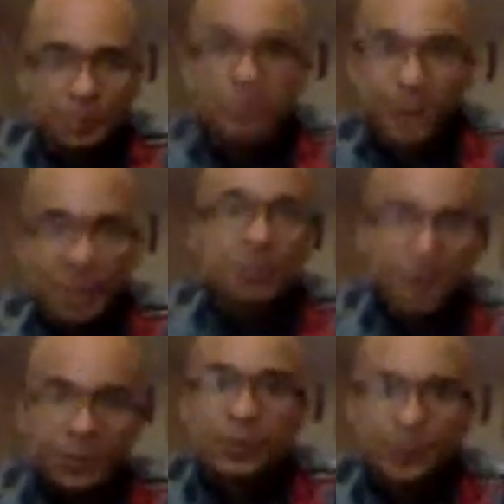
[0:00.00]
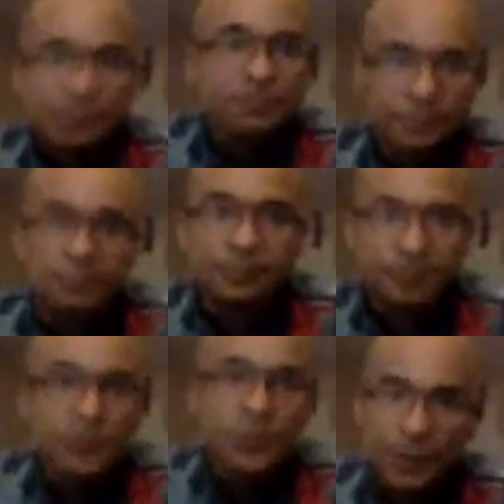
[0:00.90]
pretty pure
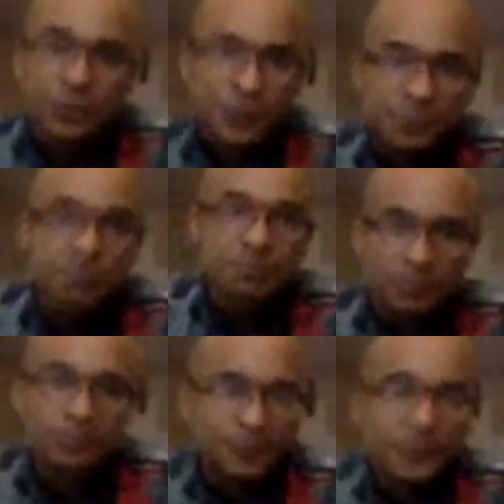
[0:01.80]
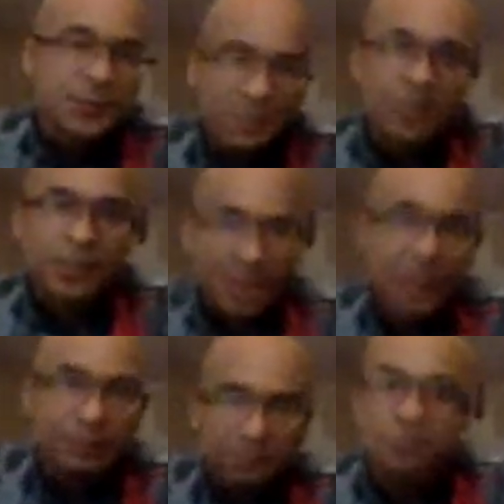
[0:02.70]
quartz, something like
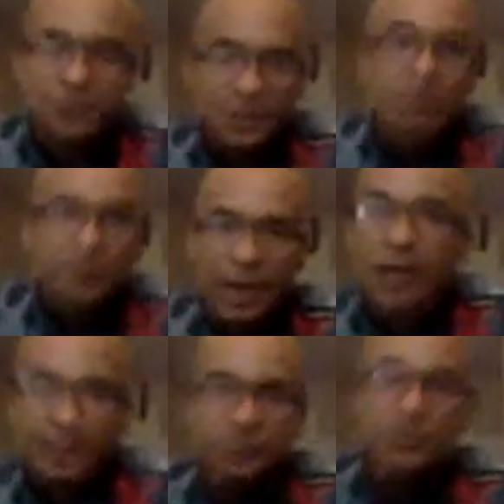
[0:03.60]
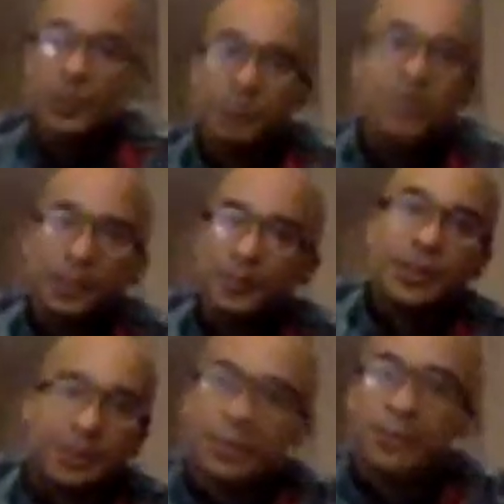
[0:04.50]
that. Some rock. It could be something
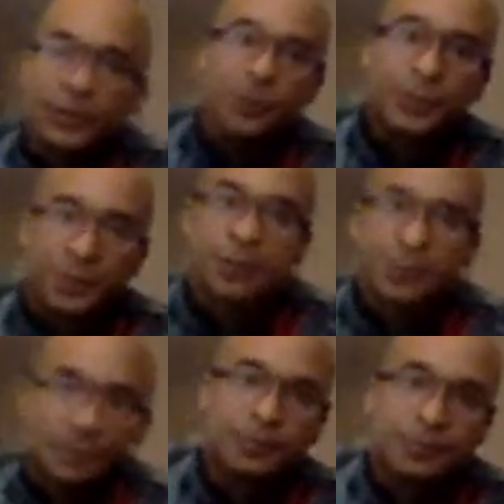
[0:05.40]
else other than quartz.